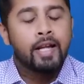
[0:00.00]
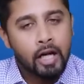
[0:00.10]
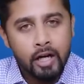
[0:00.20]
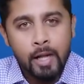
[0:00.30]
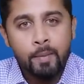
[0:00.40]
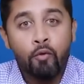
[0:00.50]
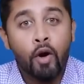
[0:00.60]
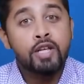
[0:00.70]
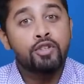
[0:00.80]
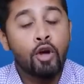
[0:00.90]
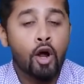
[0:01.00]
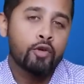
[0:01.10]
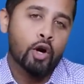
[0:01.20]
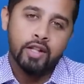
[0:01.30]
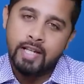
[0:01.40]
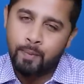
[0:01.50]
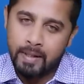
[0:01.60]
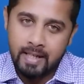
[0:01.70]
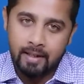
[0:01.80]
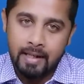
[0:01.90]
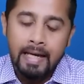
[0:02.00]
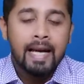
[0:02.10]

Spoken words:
Now tell me, what is your view on this budget?